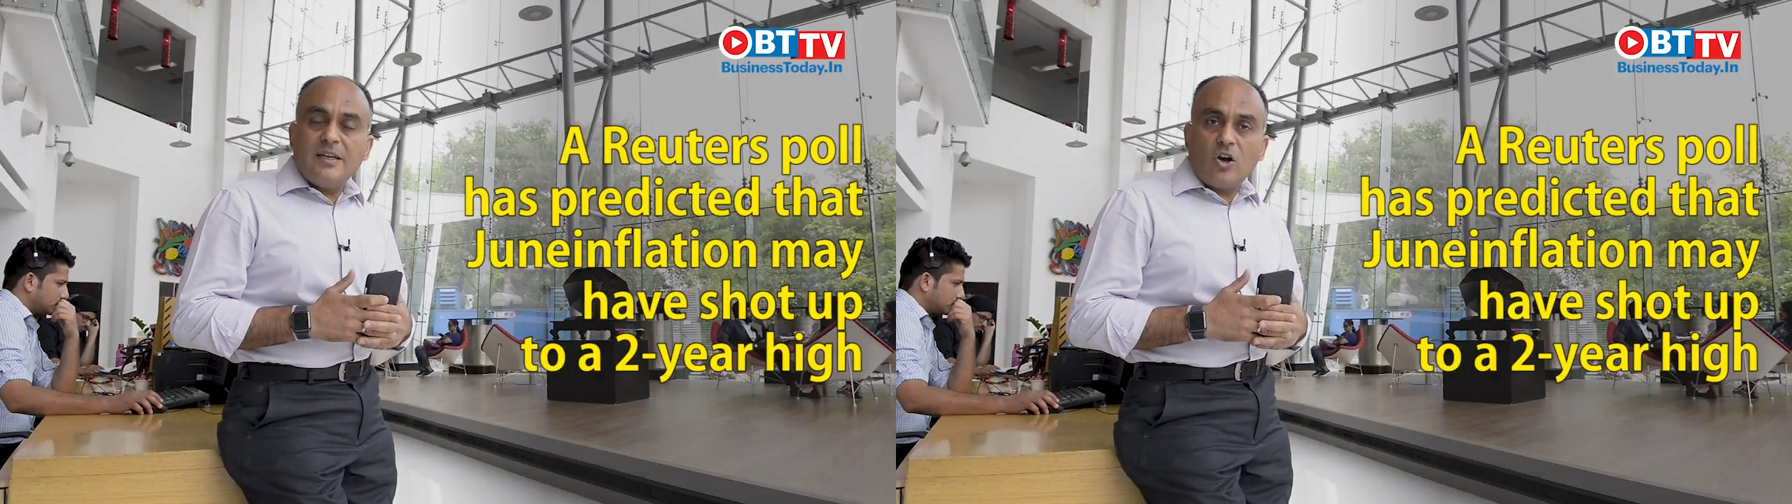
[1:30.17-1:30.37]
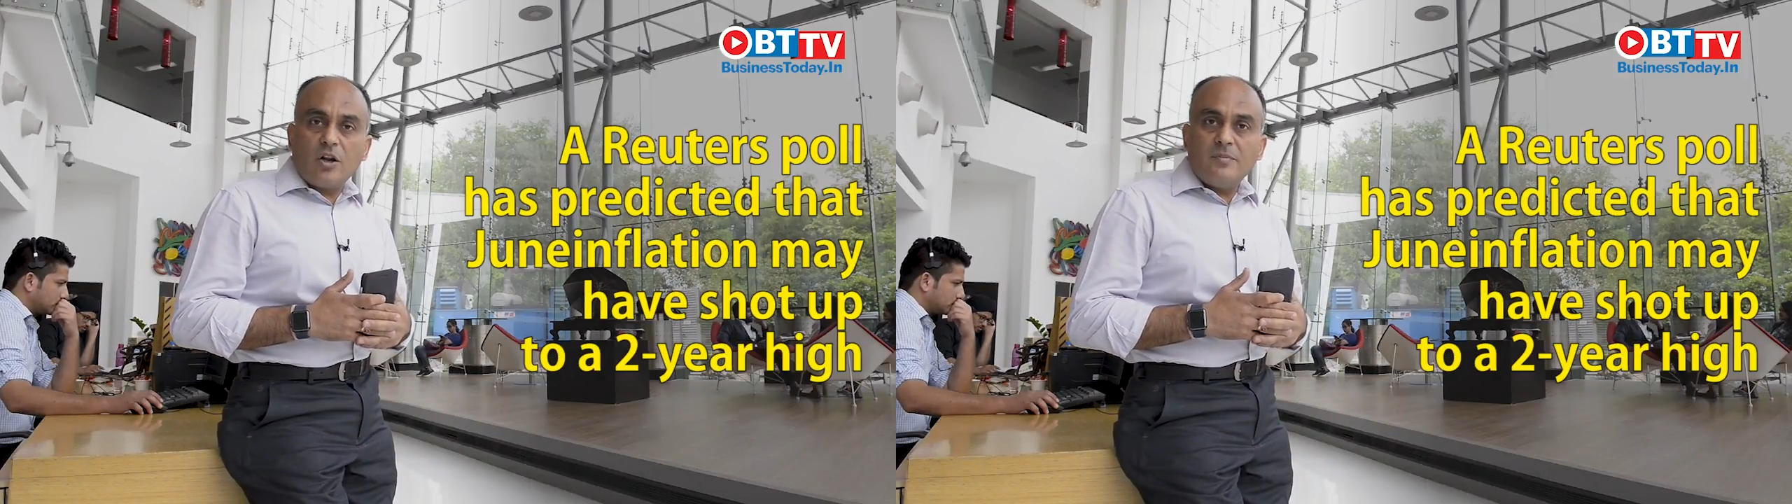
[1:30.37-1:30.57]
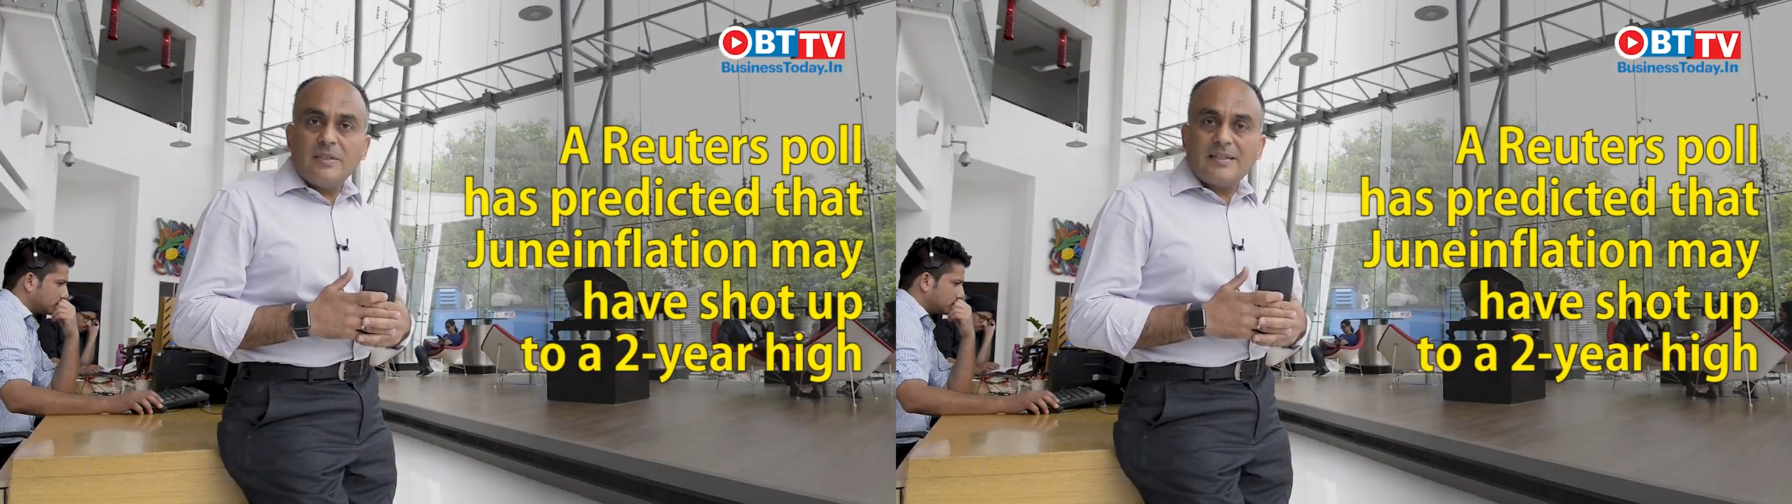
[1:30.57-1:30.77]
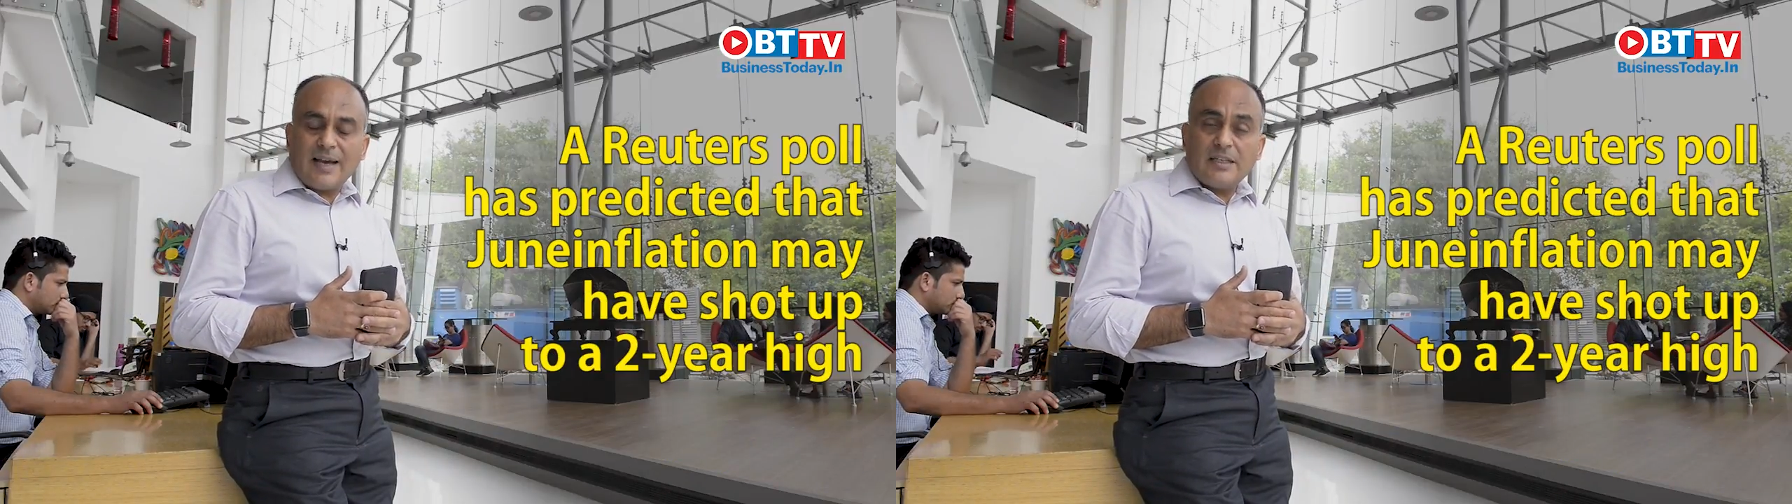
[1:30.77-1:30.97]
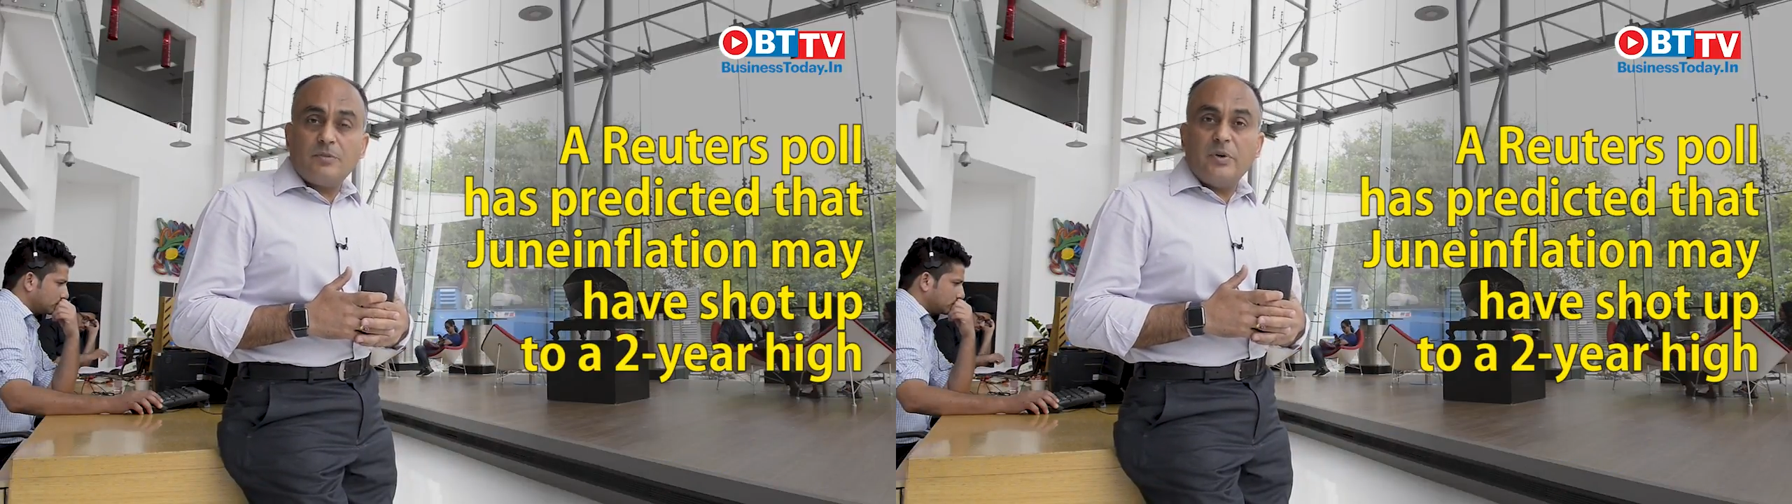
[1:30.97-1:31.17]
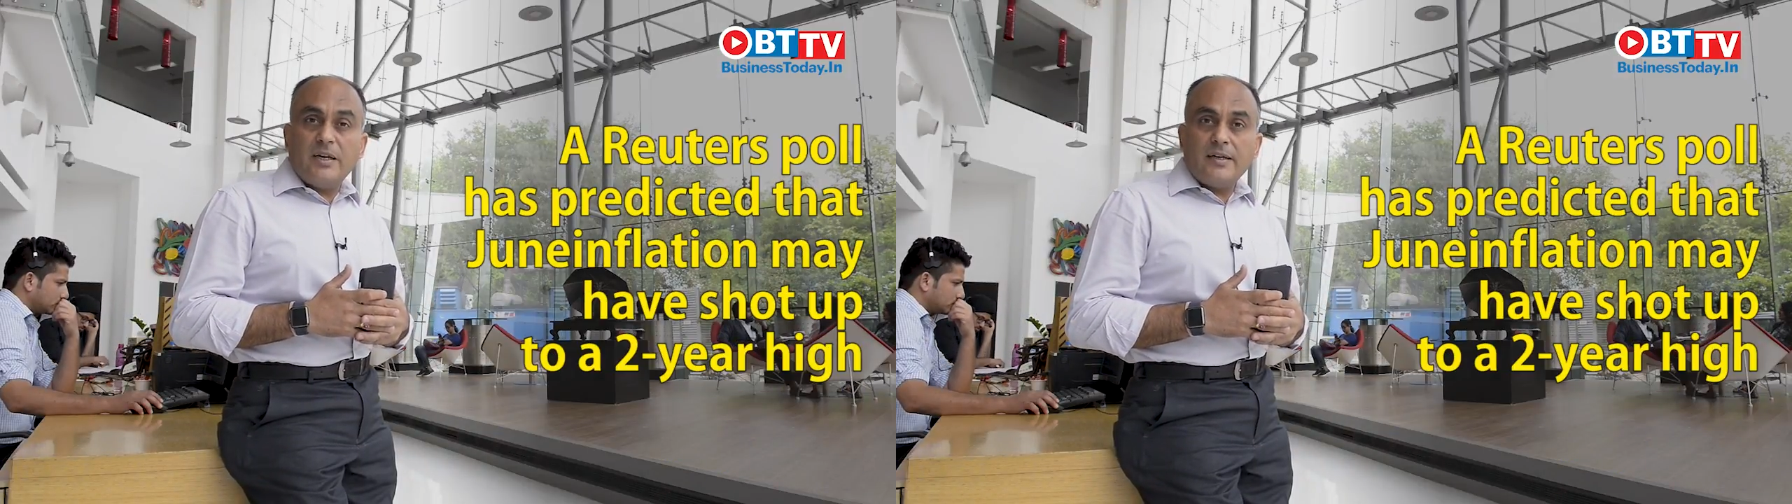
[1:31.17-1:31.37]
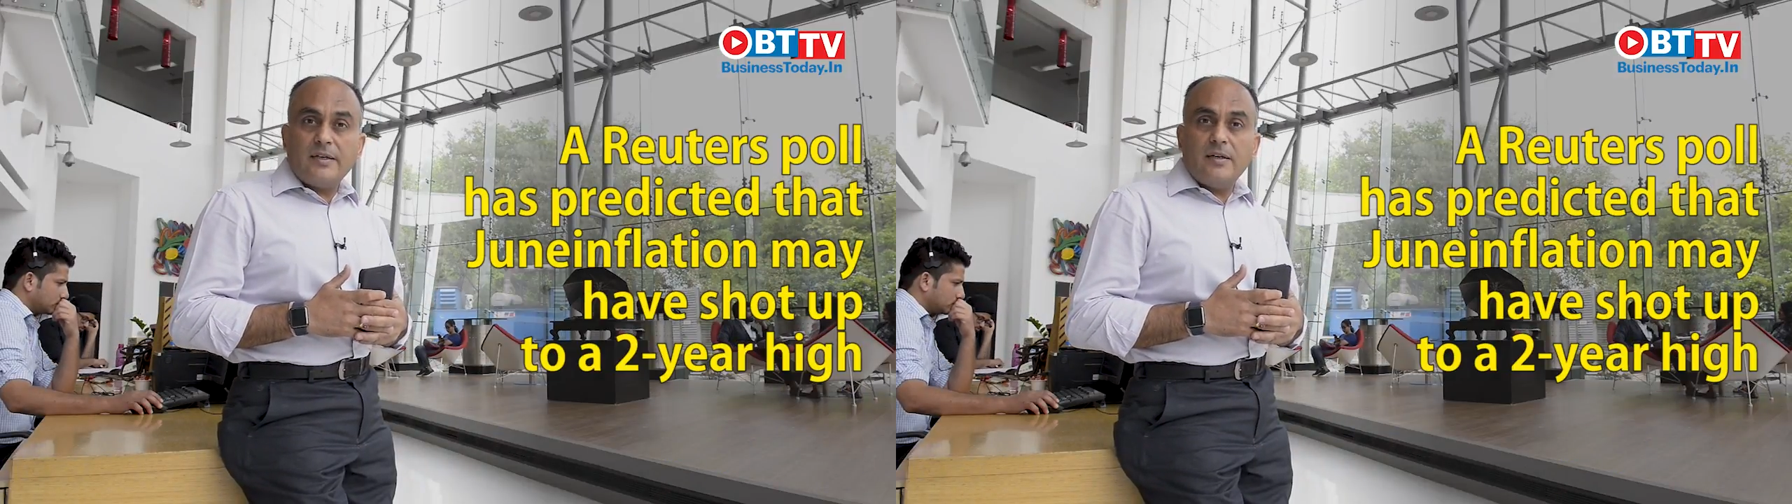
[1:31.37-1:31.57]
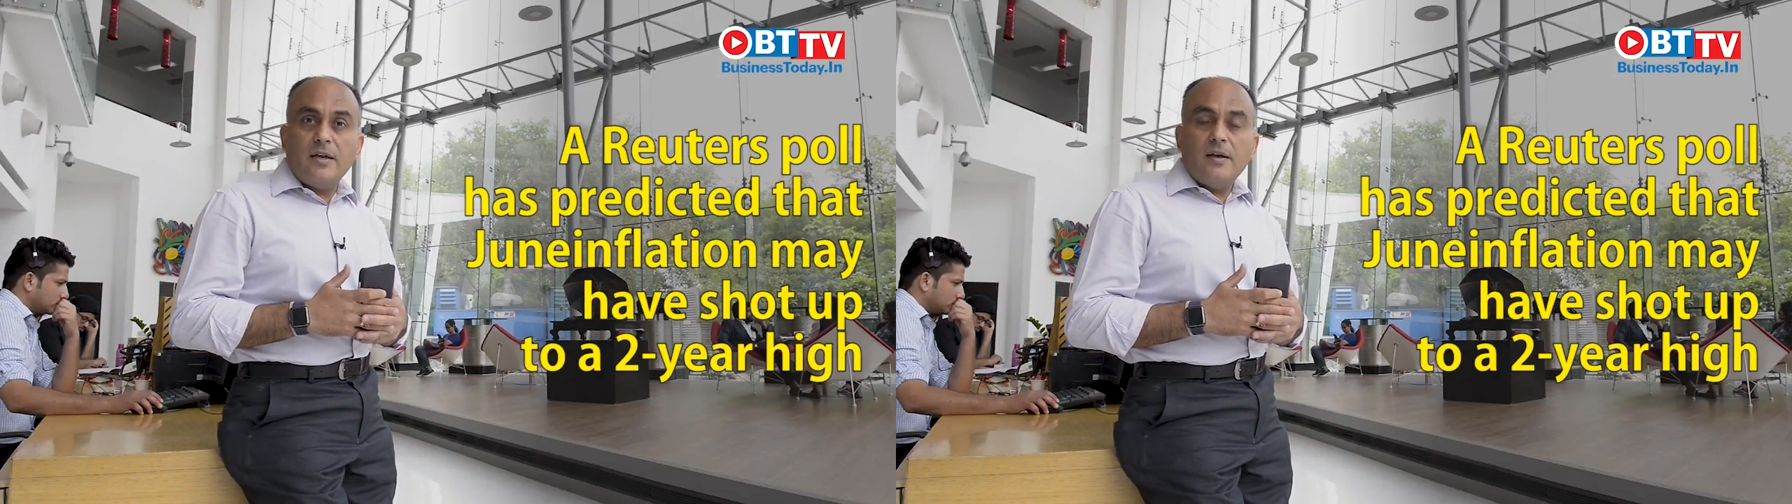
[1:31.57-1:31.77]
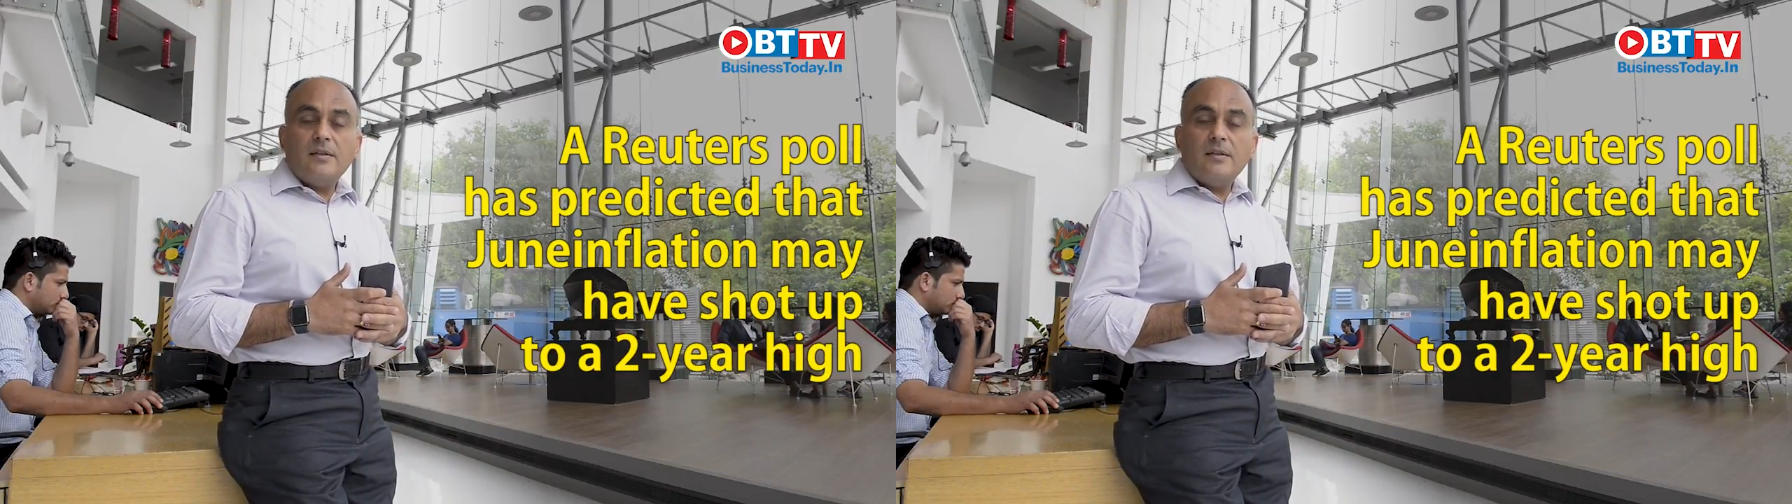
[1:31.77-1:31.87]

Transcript: economists has predicted